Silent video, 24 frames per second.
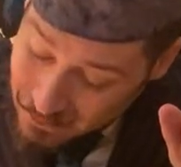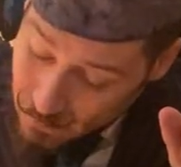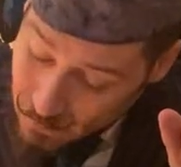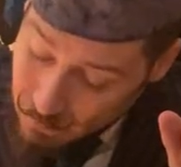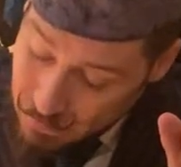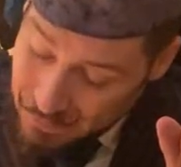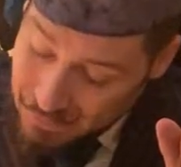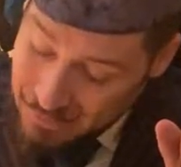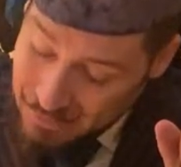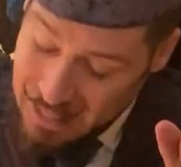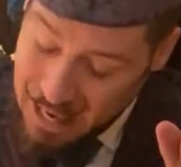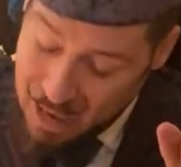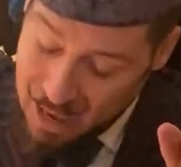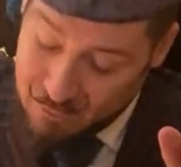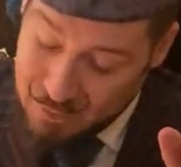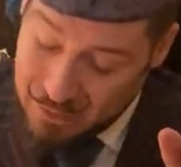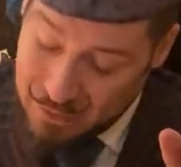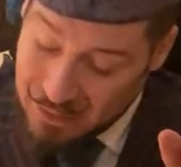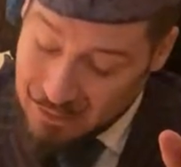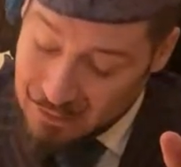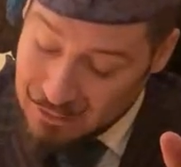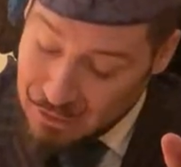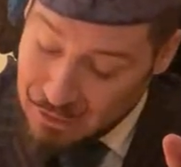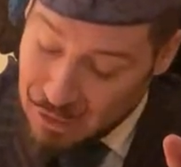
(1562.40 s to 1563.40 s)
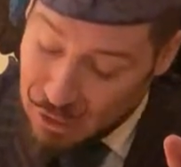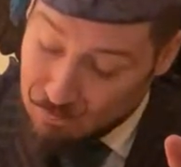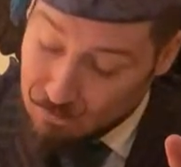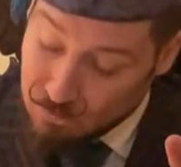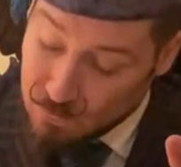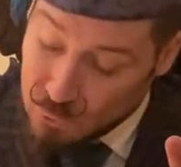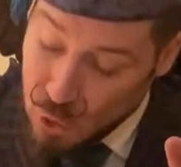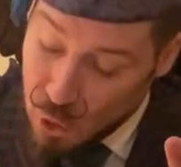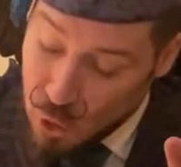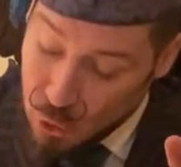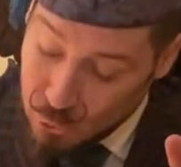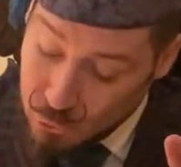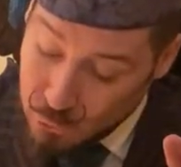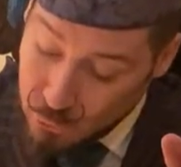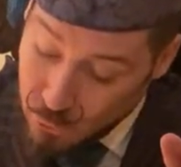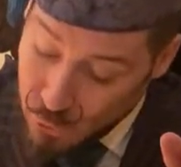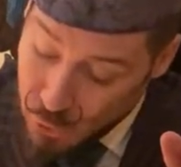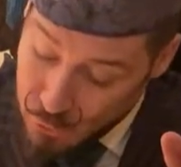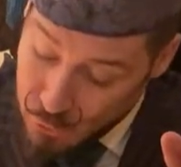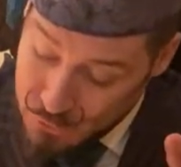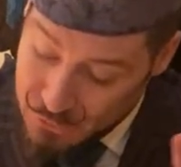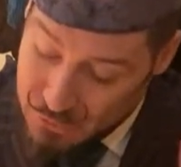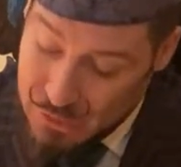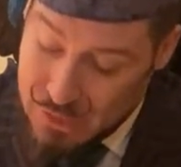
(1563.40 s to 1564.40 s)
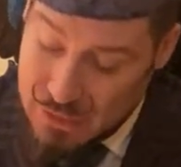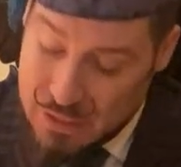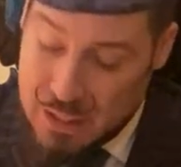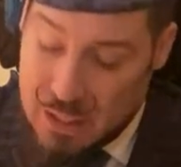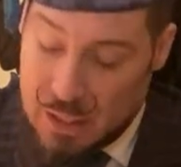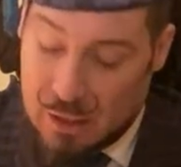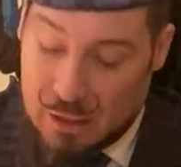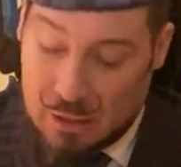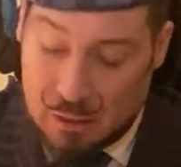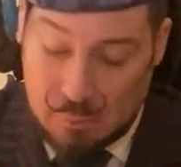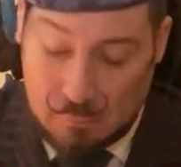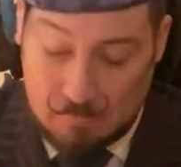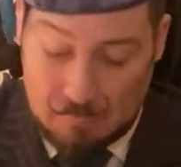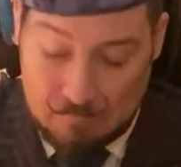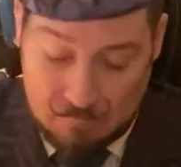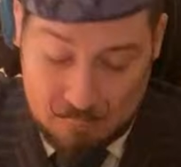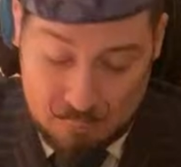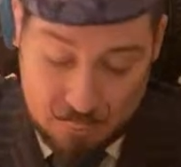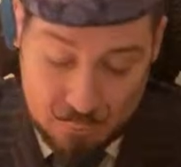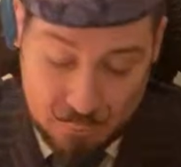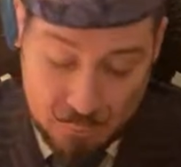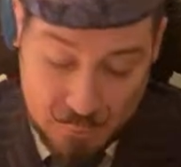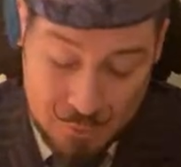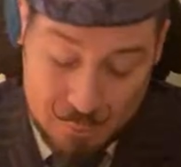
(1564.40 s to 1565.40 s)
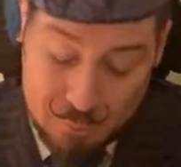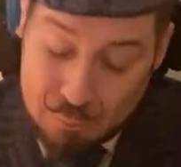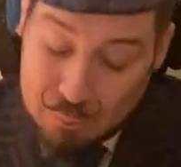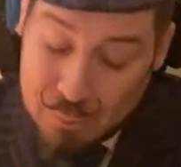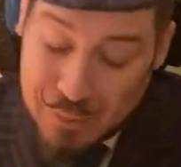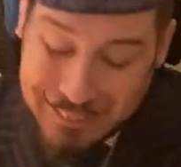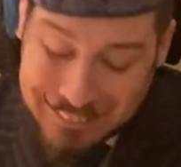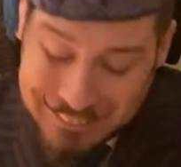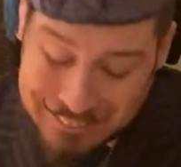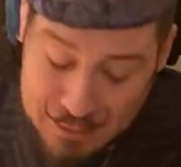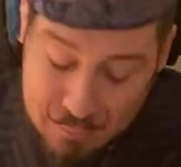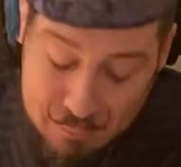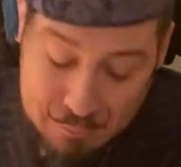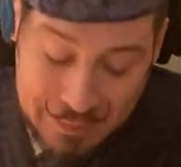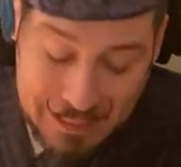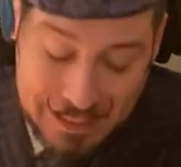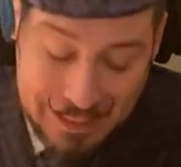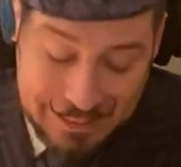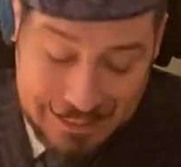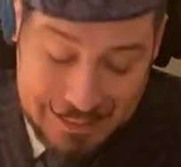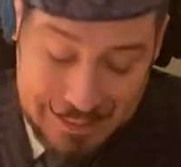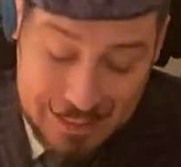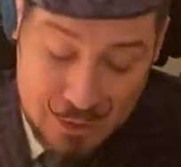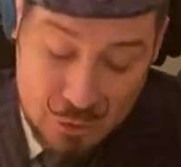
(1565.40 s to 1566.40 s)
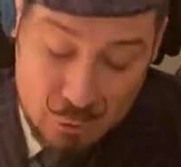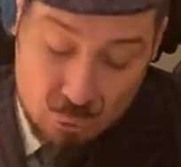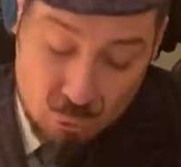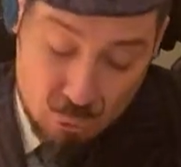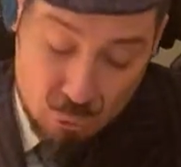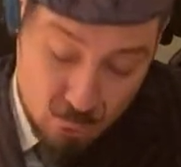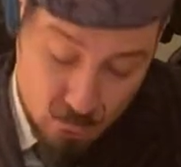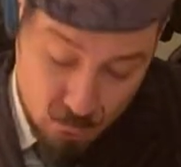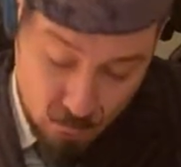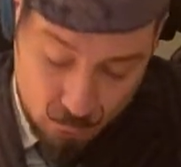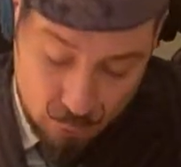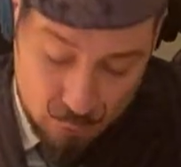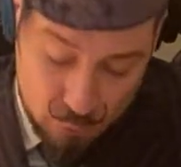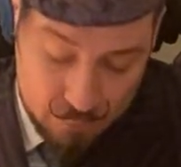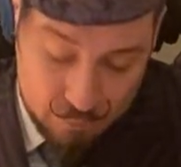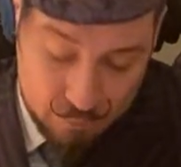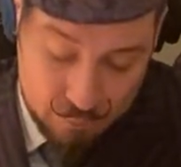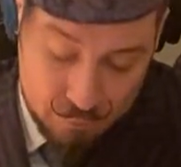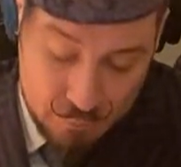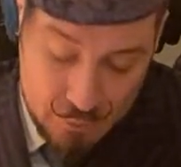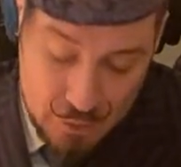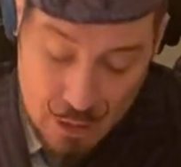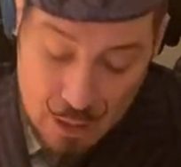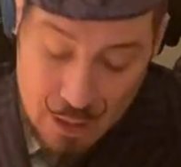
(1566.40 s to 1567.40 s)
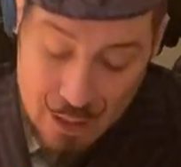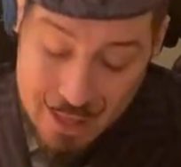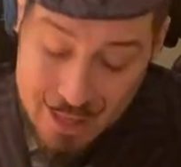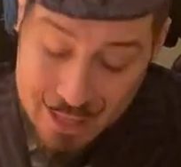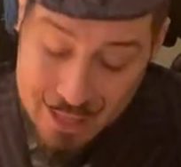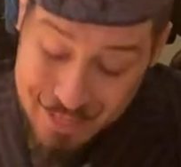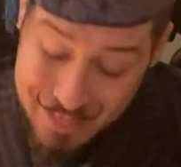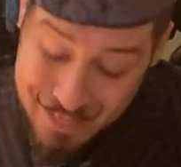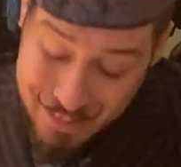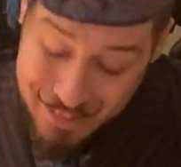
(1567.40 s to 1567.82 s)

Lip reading: with the evidence of Dr. Constantine. Possibility 2. The